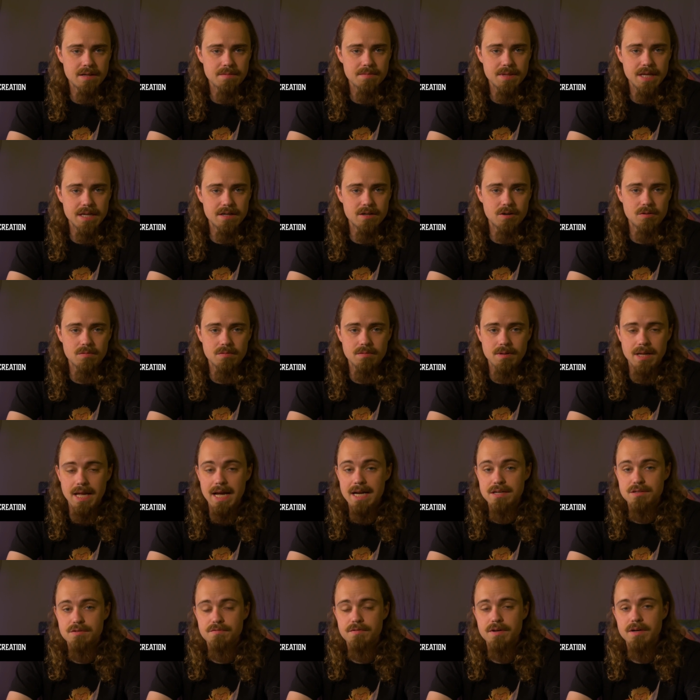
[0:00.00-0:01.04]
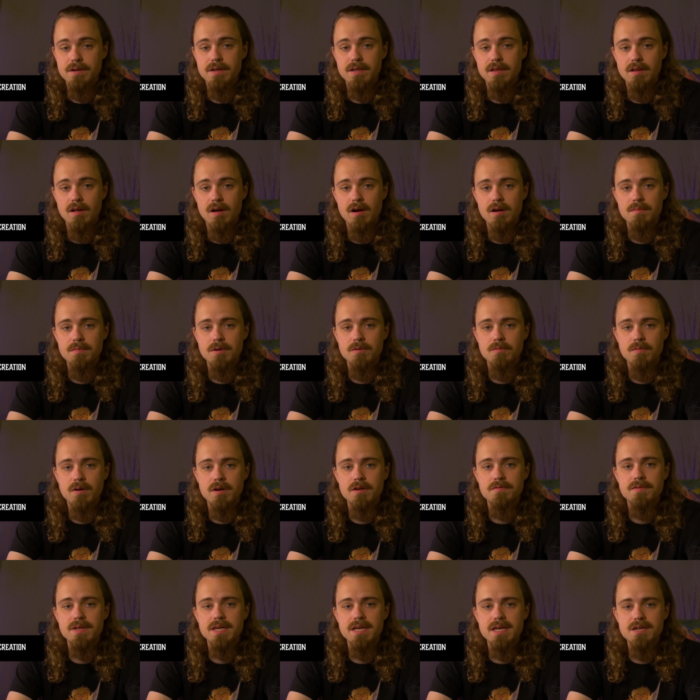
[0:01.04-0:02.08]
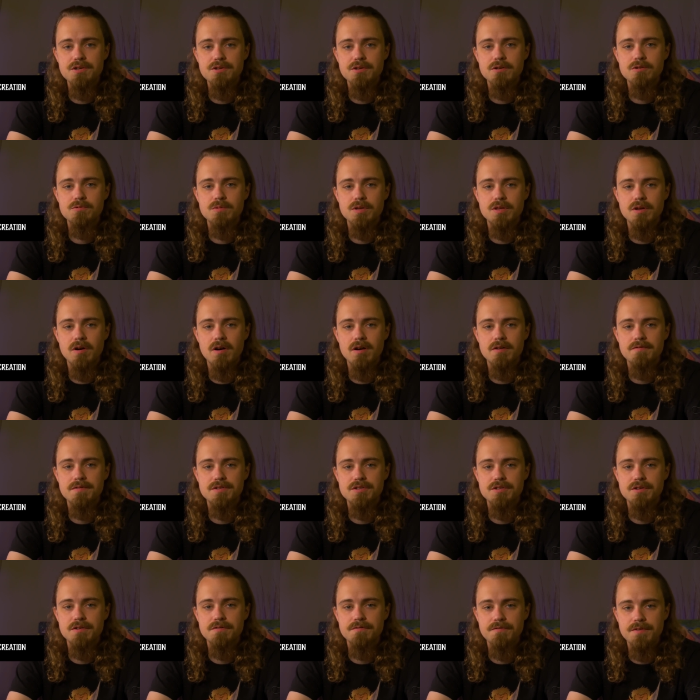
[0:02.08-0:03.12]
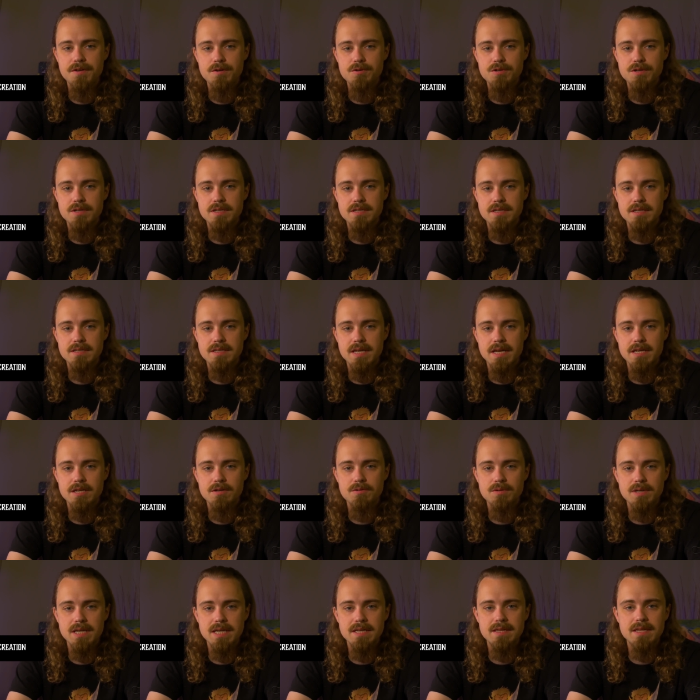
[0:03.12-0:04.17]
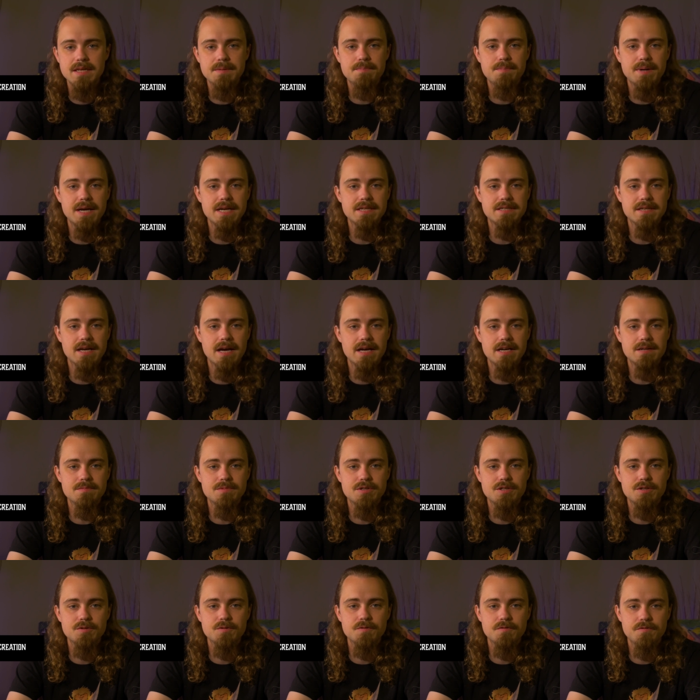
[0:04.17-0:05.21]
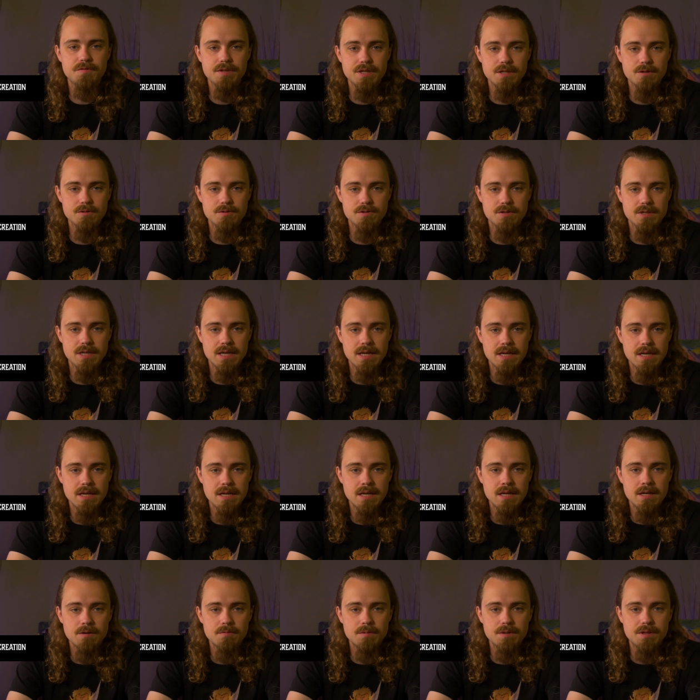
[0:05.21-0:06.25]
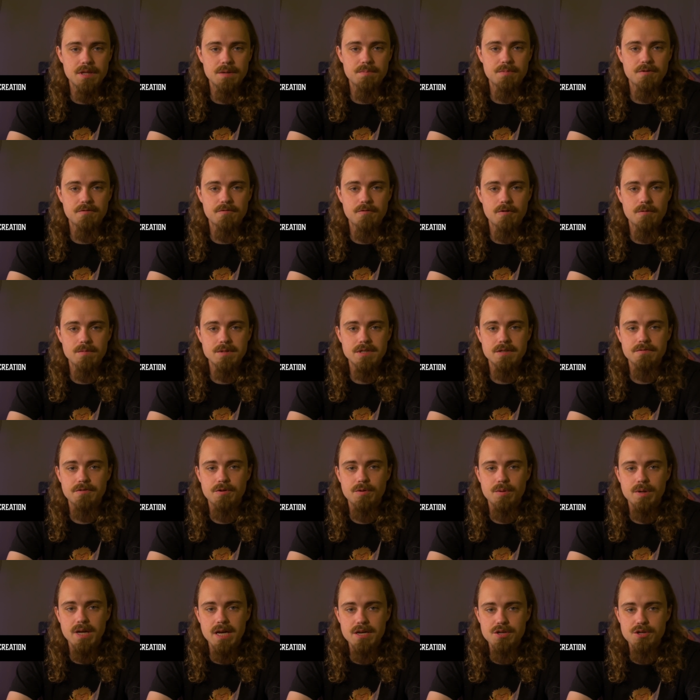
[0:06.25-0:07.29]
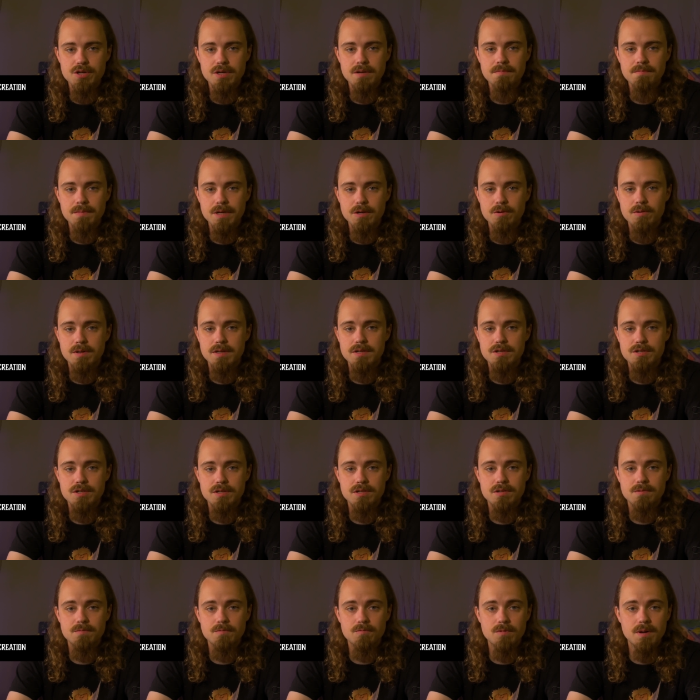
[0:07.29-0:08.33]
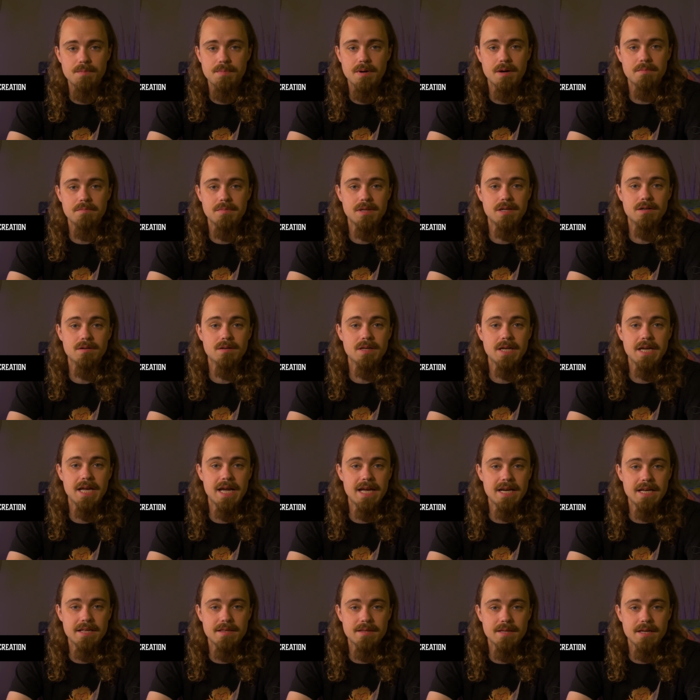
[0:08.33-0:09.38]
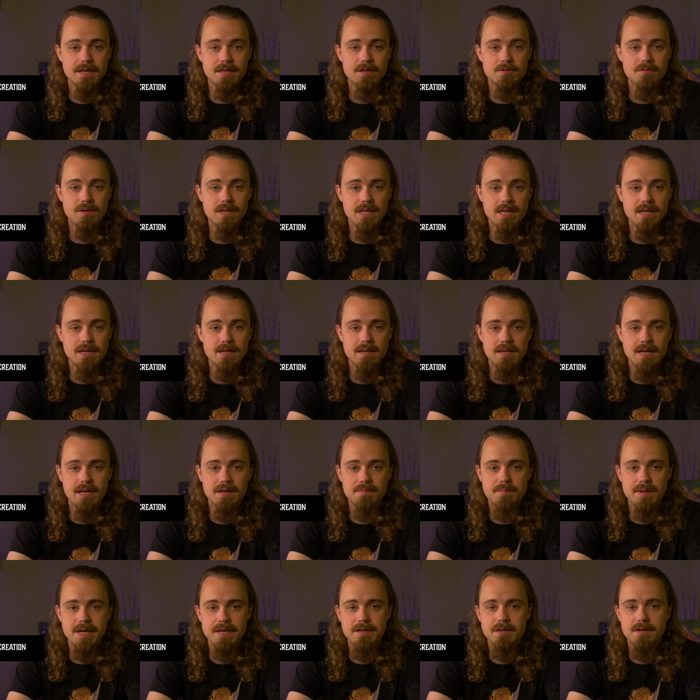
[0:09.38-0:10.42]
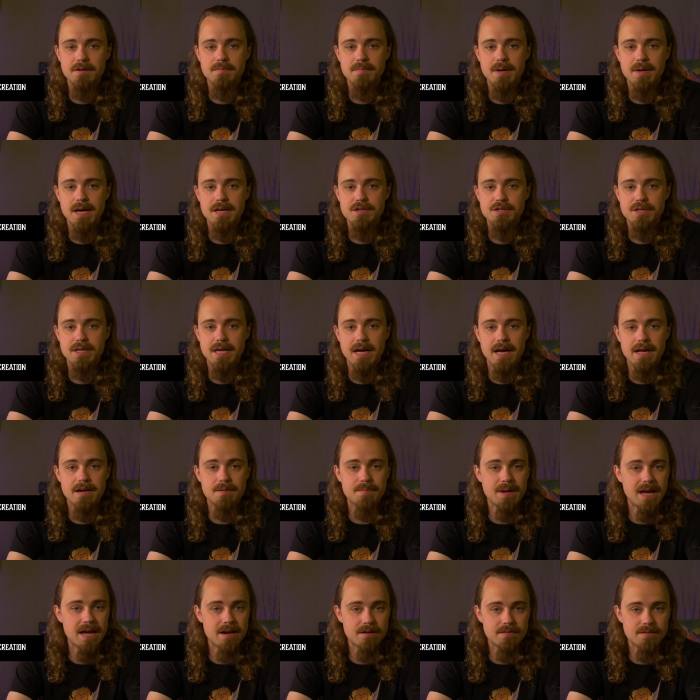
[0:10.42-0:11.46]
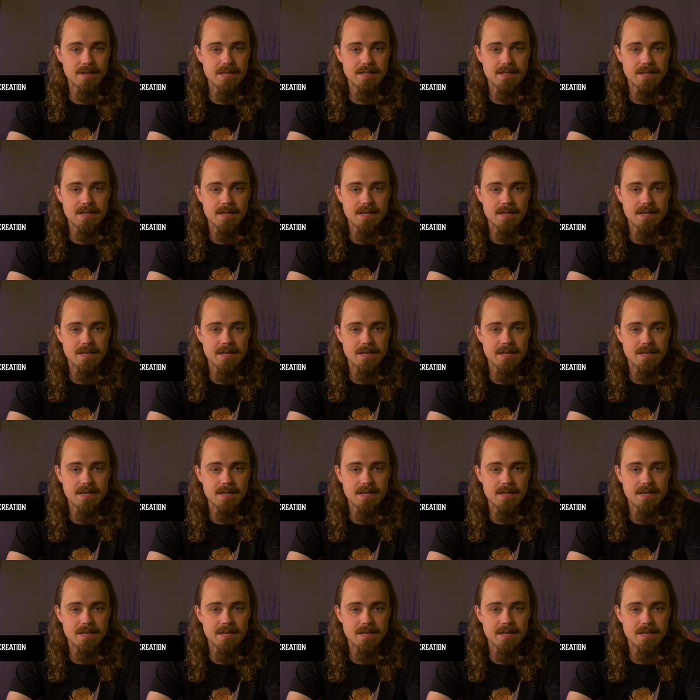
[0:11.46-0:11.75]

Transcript: They don't last very long, but one of the issues with Artificer infusions is that you need the base items to infuse. With the Performance of Creation, you can just whip up literally anything you need and make your magic item out of it.